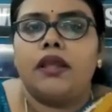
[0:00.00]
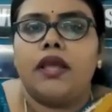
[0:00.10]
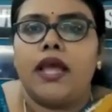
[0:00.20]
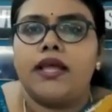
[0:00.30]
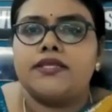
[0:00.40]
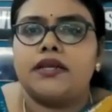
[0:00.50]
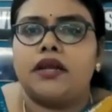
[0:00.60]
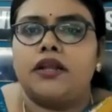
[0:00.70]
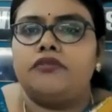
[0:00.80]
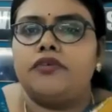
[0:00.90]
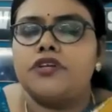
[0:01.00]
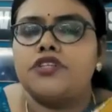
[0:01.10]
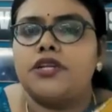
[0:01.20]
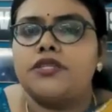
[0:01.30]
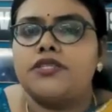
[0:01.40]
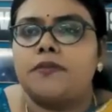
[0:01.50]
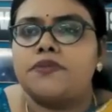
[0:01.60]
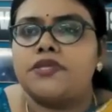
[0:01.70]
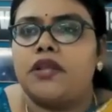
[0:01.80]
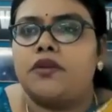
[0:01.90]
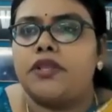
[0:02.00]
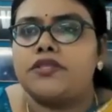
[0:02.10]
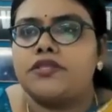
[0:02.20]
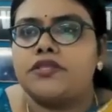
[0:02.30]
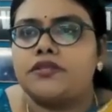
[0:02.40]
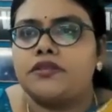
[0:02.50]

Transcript: has a convergent subsequence.